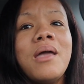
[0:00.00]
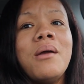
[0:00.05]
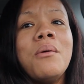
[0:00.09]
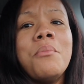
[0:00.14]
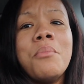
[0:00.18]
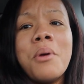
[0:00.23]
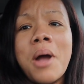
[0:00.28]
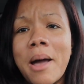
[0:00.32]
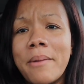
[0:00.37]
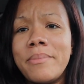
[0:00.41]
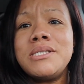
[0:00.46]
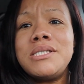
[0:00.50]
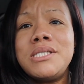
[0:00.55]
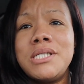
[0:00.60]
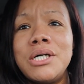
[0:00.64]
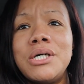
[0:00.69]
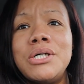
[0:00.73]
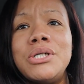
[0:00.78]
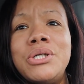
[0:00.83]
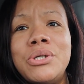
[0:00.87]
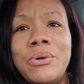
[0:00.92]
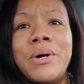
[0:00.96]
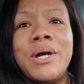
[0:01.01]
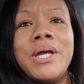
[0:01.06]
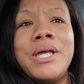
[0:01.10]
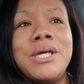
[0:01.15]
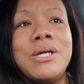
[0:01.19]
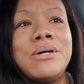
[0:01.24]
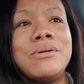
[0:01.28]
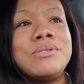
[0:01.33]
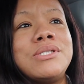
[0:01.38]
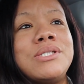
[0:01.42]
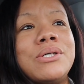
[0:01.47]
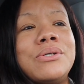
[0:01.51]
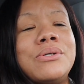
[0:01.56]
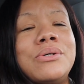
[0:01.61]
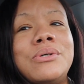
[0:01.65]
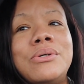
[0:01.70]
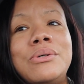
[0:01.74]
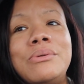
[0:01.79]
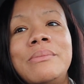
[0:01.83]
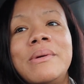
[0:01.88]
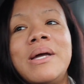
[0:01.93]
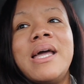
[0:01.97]
probably still doing
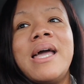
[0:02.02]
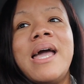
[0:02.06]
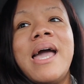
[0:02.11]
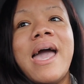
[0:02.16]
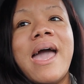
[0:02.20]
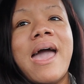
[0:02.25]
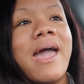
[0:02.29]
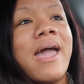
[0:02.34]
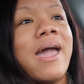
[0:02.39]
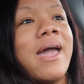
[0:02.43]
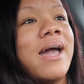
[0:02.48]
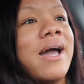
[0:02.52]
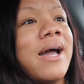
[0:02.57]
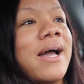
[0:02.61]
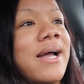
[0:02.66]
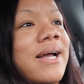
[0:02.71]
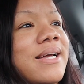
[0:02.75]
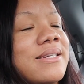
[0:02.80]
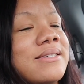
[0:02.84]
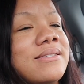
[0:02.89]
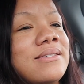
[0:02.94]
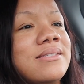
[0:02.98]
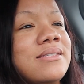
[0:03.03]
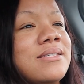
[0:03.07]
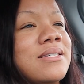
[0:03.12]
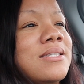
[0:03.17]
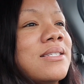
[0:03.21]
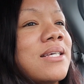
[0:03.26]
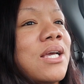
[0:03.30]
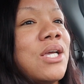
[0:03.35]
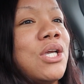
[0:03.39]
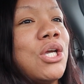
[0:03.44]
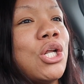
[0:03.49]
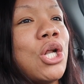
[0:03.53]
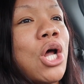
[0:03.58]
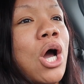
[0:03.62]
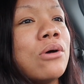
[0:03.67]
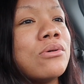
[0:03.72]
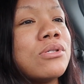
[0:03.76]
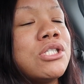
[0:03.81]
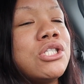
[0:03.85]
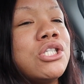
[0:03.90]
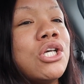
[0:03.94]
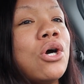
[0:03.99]
YouTube and, you
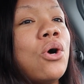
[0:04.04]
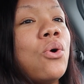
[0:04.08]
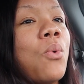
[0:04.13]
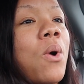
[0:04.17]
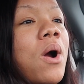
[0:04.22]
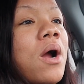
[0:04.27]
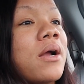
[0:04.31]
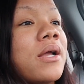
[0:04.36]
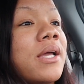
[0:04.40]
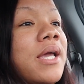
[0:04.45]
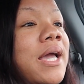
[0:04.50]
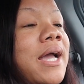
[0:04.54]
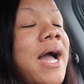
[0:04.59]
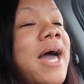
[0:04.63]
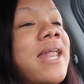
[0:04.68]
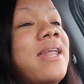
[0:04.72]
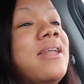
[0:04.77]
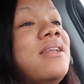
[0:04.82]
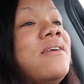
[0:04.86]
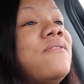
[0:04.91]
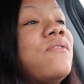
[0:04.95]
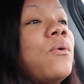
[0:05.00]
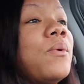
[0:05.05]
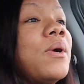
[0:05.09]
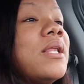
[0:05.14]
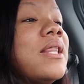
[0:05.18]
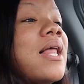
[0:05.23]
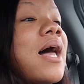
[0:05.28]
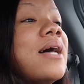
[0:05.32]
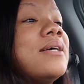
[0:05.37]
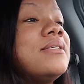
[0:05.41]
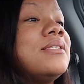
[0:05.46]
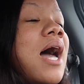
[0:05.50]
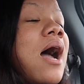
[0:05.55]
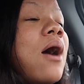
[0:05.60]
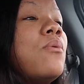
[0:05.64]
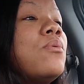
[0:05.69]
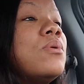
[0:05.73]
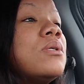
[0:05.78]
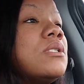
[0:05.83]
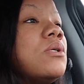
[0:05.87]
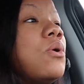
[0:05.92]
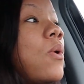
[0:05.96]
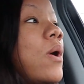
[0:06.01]
know, still working. I didn't even realize I
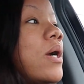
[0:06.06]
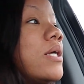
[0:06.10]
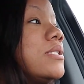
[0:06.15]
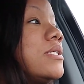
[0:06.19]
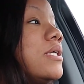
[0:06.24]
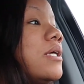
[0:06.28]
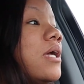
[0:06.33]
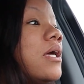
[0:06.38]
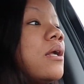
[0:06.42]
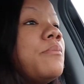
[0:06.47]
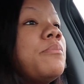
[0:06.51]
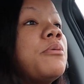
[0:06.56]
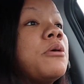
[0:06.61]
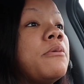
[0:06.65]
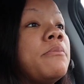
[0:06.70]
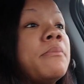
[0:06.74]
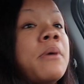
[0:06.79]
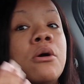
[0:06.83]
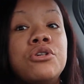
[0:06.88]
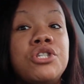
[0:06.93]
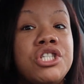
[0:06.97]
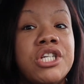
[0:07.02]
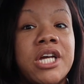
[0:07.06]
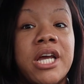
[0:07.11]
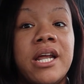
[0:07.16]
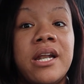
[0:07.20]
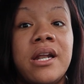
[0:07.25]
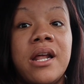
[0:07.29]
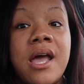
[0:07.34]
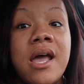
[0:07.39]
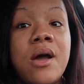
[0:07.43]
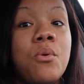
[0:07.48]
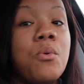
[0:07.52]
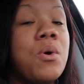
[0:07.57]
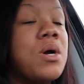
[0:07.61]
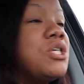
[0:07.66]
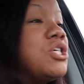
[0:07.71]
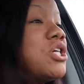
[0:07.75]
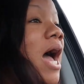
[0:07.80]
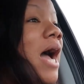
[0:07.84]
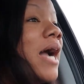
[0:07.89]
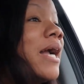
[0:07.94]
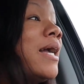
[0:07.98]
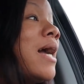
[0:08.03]
was going to get a promotion,
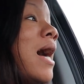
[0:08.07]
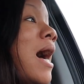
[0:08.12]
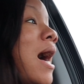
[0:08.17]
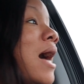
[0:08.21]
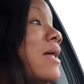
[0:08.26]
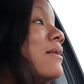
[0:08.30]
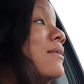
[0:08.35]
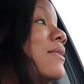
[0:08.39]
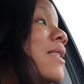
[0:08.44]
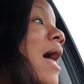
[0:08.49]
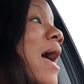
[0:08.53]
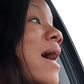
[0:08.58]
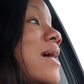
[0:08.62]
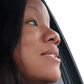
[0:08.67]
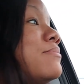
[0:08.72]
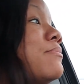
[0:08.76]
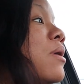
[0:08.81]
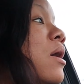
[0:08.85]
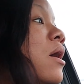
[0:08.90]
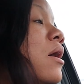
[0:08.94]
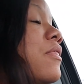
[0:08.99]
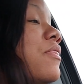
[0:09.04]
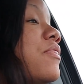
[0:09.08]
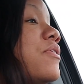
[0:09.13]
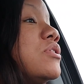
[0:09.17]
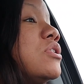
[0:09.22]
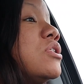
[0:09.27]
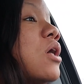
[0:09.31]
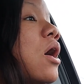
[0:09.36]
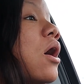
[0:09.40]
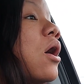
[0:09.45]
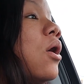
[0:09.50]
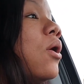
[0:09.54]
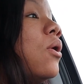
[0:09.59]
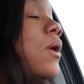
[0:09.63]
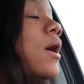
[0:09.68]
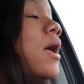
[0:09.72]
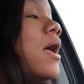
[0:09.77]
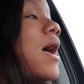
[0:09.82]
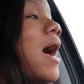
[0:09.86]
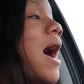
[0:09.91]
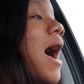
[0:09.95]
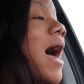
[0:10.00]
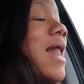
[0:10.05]
which I got last month. So
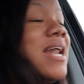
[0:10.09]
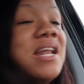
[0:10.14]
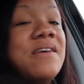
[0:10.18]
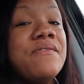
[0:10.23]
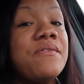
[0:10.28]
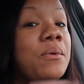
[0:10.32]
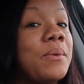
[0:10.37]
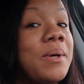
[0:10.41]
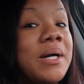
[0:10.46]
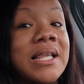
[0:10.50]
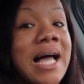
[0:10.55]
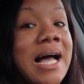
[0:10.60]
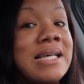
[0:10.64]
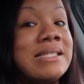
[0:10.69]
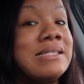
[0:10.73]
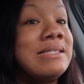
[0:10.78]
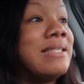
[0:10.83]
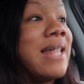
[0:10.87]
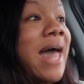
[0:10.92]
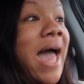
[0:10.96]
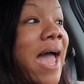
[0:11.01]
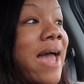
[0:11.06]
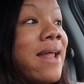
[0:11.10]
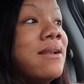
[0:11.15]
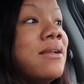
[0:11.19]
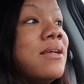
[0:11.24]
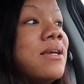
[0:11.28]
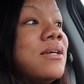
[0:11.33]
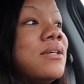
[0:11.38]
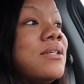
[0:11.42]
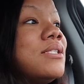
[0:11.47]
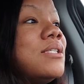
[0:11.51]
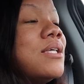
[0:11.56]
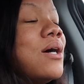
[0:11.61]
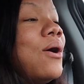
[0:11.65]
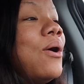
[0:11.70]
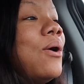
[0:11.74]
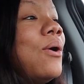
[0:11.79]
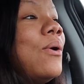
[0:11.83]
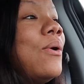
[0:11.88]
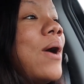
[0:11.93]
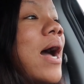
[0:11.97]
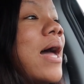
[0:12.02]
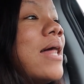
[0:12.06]
I didn't even realize that.
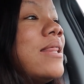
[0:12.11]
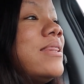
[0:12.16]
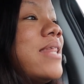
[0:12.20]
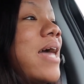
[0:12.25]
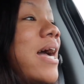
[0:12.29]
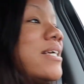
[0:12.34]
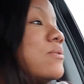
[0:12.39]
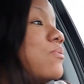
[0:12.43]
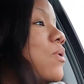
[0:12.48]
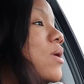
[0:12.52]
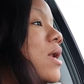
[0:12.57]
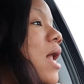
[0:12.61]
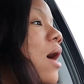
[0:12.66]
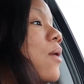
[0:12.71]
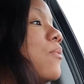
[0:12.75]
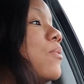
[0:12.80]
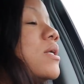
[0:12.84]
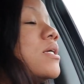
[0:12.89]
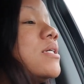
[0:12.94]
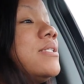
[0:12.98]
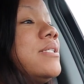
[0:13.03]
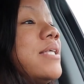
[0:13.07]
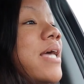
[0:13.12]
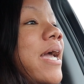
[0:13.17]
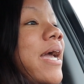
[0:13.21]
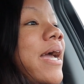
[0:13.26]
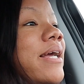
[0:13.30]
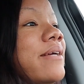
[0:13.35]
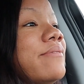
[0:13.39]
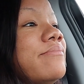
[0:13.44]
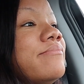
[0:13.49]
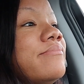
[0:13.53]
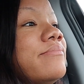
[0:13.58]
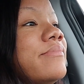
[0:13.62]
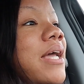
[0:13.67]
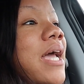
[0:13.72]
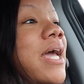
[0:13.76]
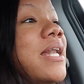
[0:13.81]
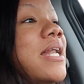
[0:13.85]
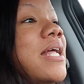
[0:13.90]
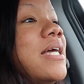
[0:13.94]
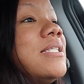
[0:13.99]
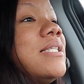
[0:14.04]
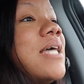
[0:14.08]
So that's what I would have said.
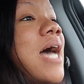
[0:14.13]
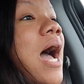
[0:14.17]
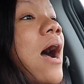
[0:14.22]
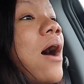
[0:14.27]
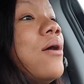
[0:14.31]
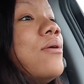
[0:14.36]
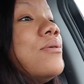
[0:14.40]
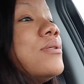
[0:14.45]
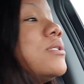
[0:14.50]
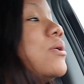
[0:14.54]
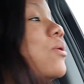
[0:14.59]
In this house,